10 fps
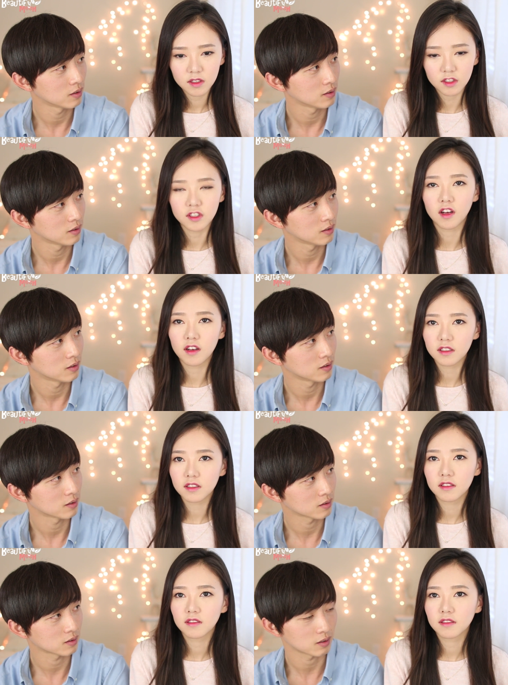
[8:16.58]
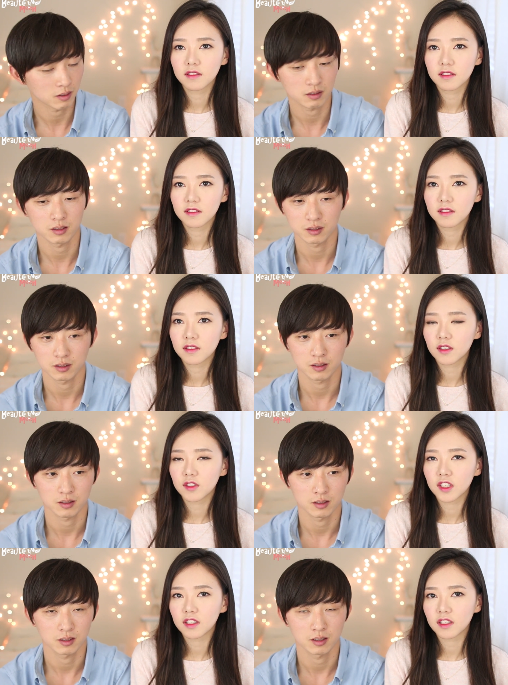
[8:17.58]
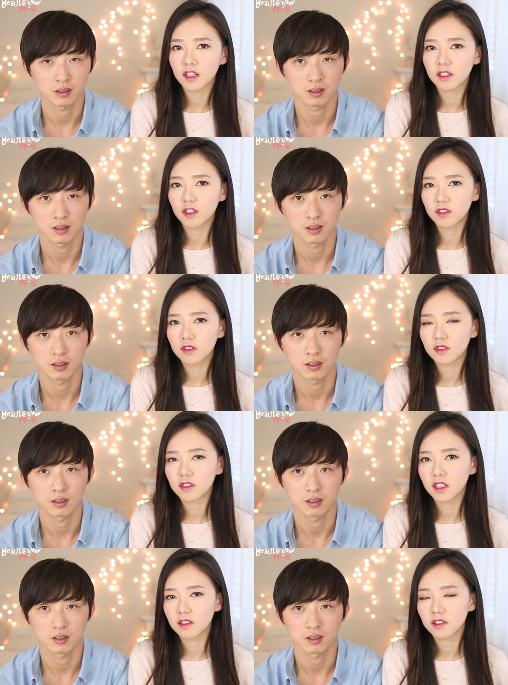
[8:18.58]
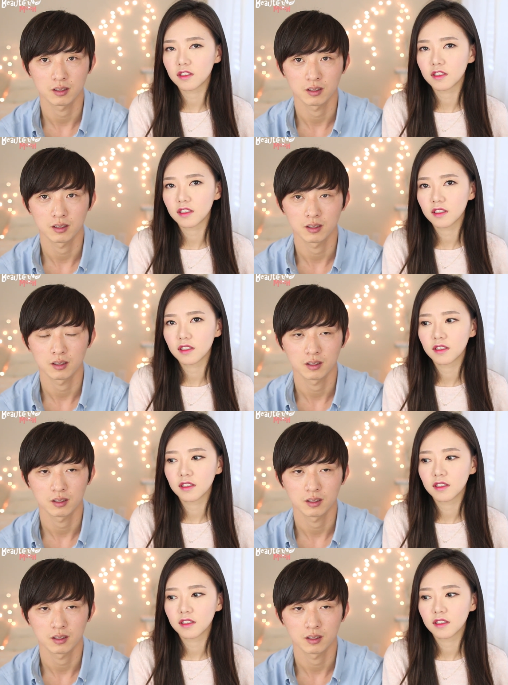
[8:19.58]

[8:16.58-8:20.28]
Speaker 1: Their songs. Songs. I'm trying to get Yunwoo to dance too.